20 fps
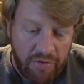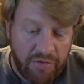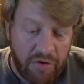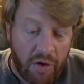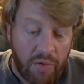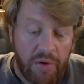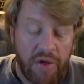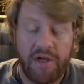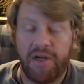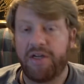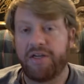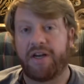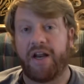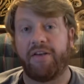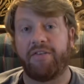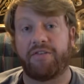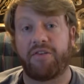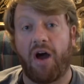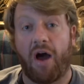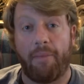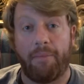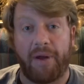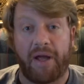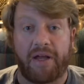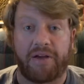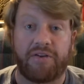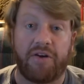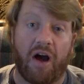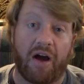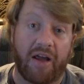So, today's
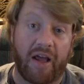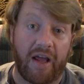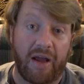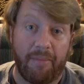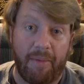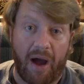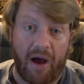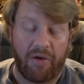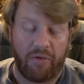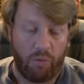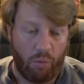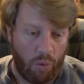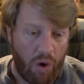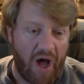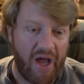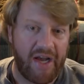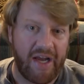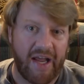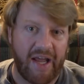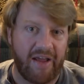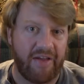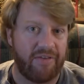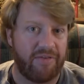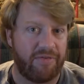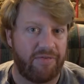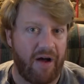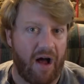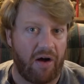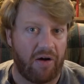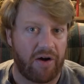topic talking about what is
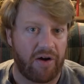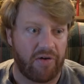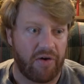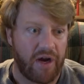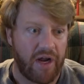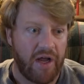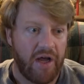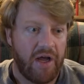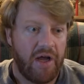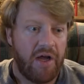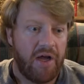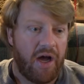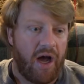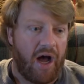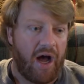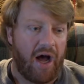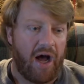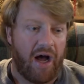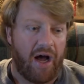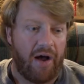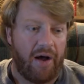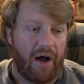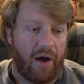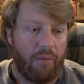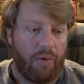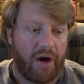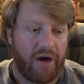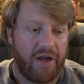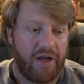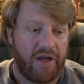falconry. Uh, I
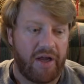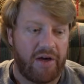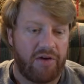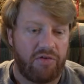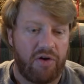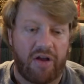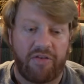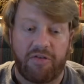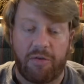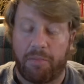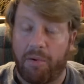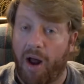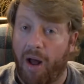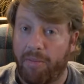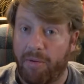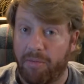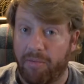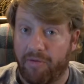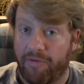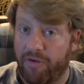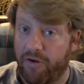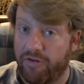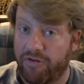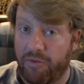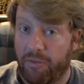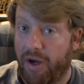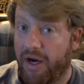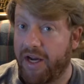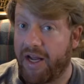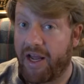want to address a problem, but first I
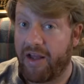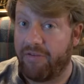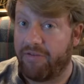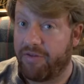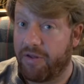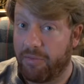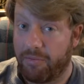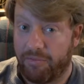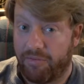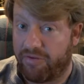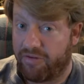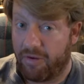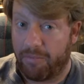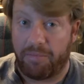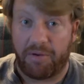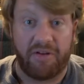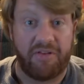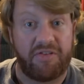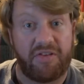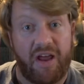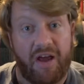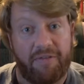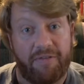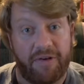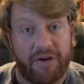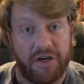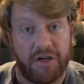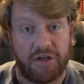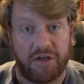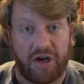want to give the simplest
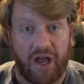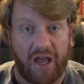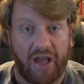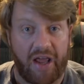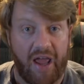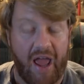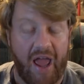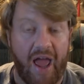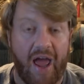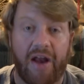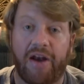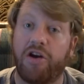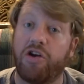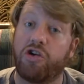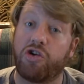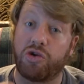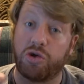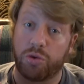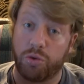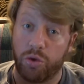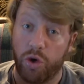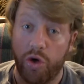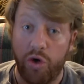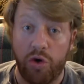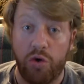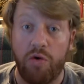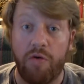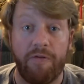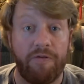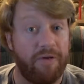definition I can.
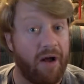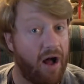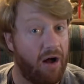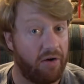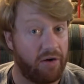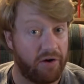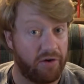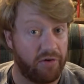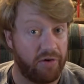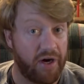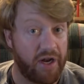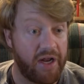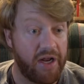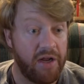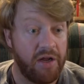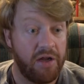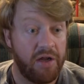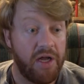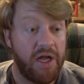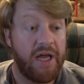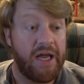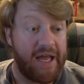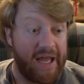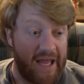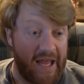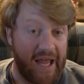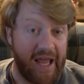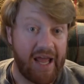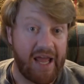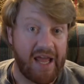True falconry
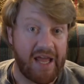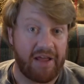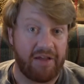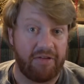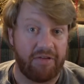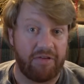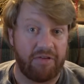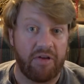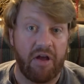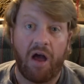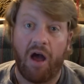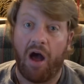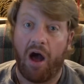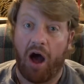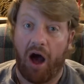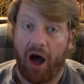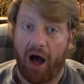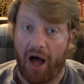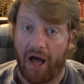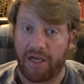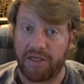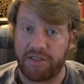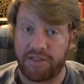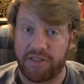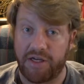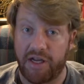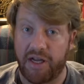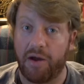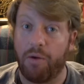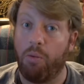is
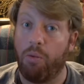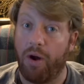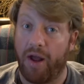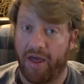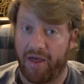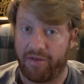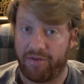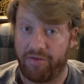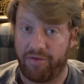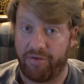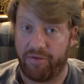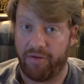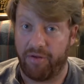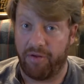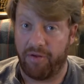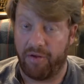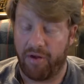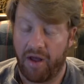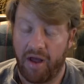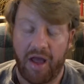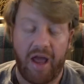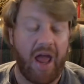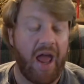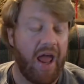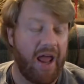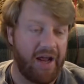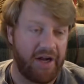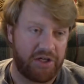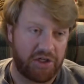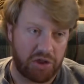hunting with
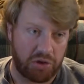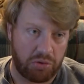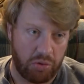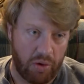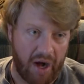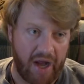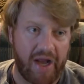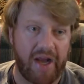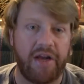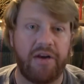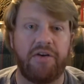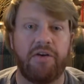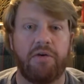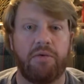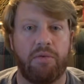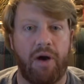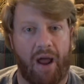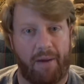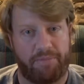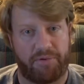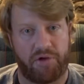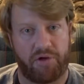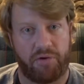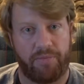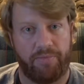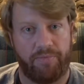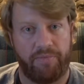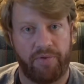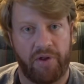a trained raptor.